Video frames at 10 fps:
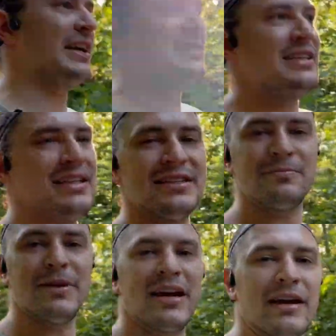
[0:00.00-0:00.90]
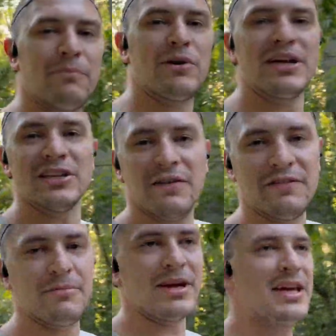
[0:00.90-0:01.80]
I could see these being pretty tough
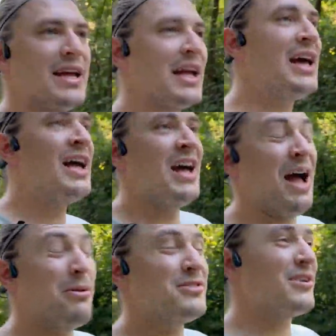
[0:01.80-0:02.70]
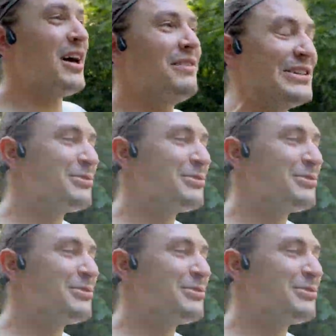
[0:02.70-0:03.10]
in the beginning. I'm also a heavy